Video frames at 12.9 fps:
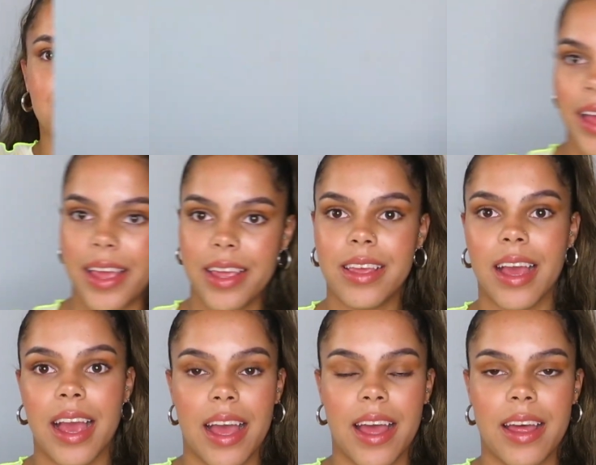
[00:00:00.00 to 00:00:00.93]
I
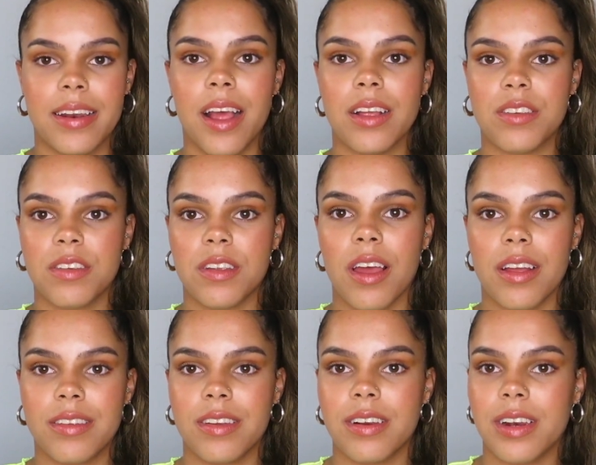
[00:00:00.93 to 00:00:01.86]
can
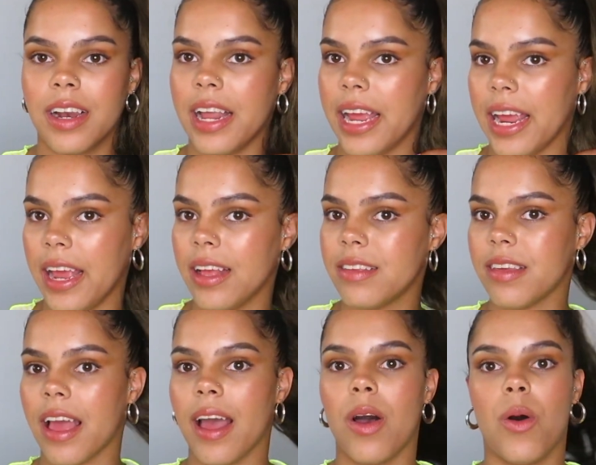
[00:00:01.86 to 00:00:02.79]
certainly
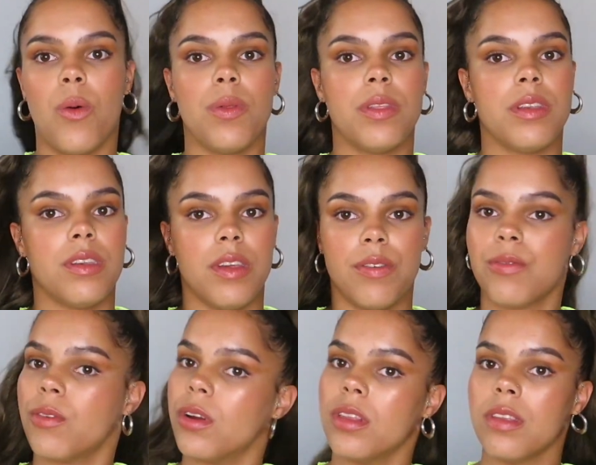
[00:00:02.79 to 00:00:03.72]
tell the
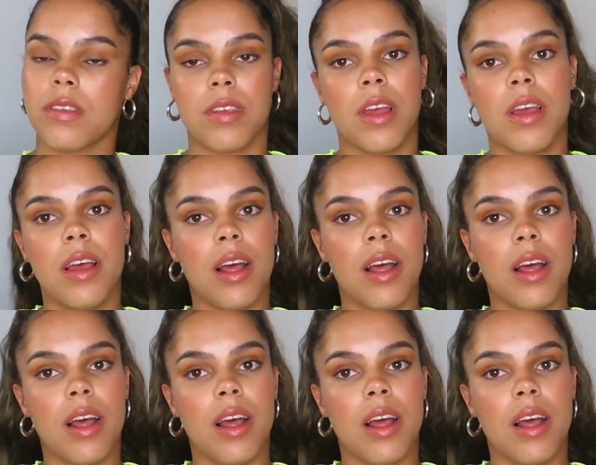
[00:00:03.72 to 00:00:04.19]
difference.